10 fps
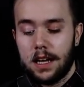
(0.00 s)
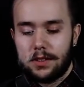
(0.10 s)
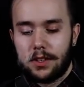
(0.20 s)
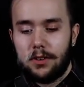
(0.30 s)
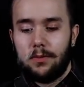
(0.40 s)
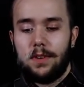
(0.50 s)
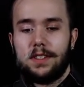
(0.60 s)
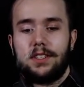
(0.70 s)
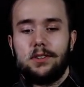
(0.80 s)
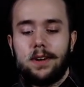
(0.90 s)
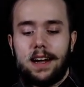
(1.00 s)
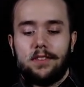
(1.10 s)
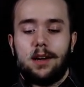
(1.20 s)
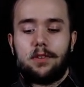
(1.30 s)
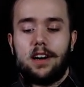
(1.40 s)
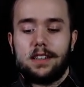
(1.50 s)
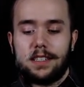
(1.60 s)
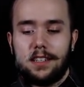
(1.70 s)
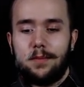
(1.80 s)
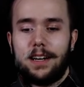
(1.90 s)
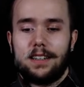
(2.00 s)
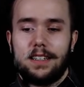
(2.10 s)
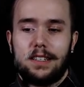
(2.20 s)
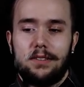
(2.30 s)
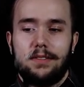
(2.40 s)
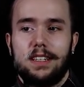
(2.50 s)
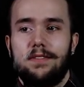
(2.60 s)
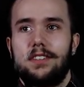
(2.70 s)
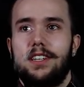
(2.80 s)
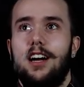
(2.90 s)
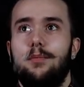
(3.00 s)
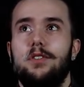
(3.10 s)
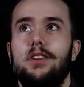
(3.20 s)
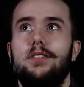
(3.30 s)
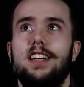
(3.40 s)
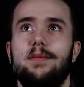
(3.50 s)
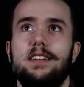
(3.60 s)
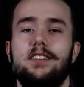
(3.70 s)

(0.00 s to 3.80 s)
So once you have that product in your body and you leave the shop, you know what I mean.